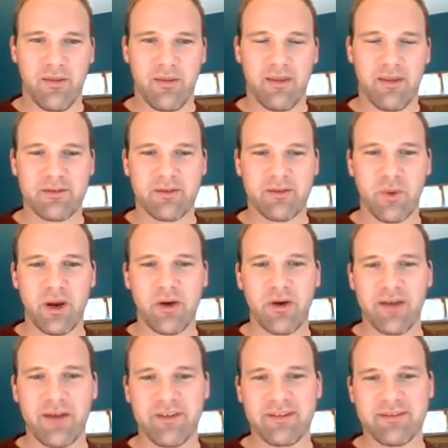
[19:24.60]
the square
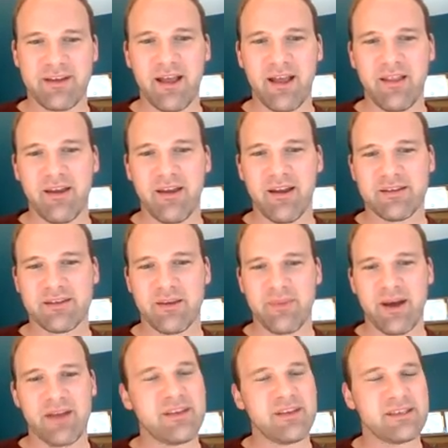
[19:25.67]
graph is telling us
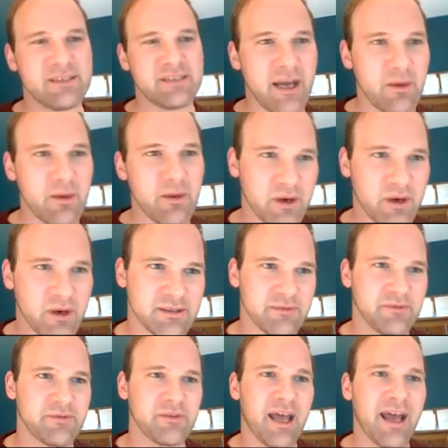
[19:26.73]
about these networks
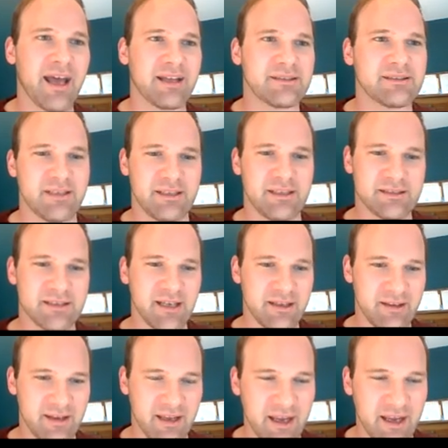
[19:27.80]
of flats
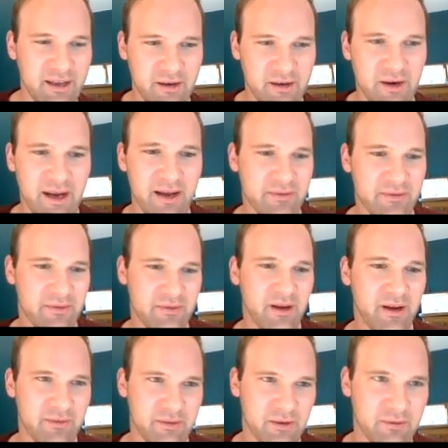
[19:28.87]
inside the Cayley graph
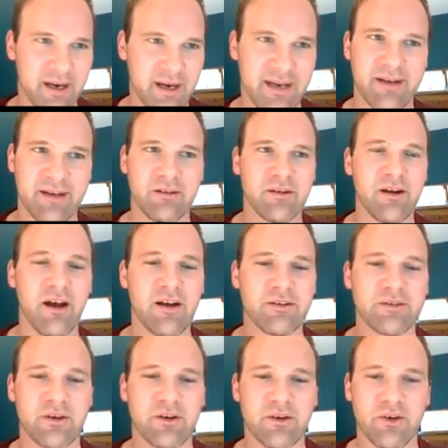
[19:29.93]
of the right angle
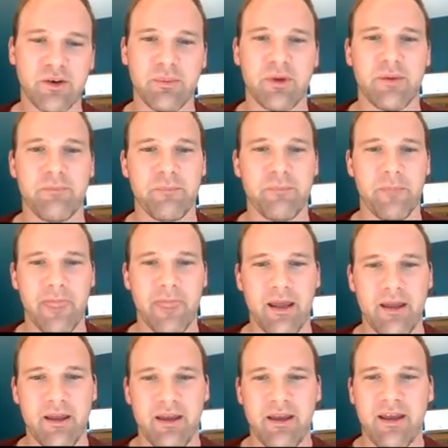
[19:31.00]
Coxeter group.
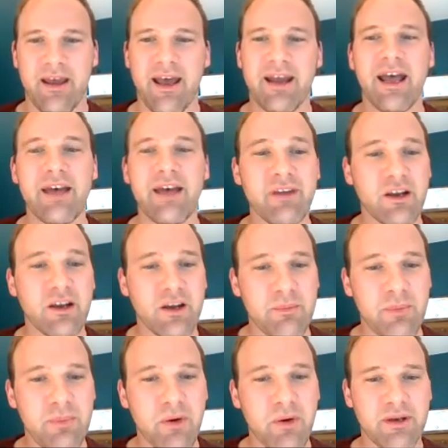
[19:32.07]
And having a
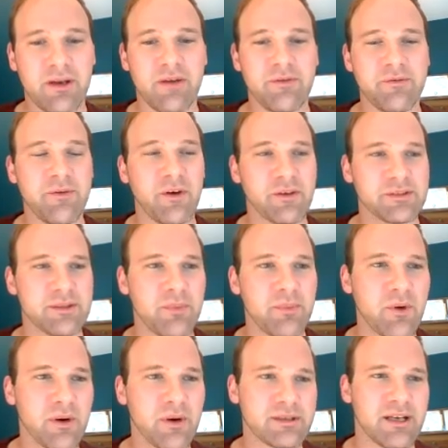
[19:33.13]
component of full
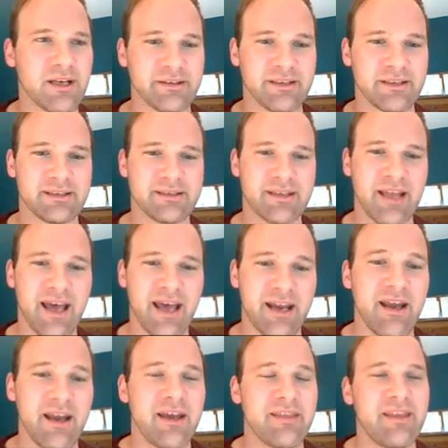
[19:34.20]
support tells us that
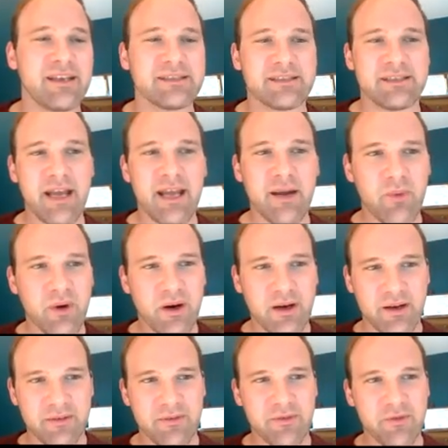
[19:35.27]
this
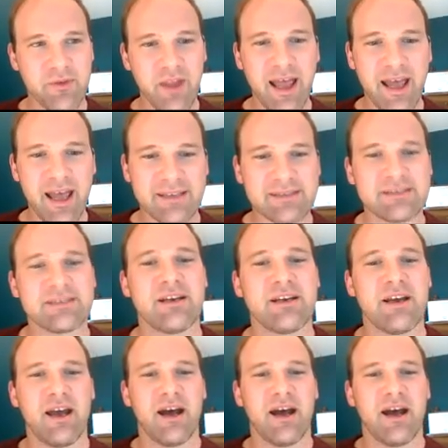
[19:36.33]
network of flats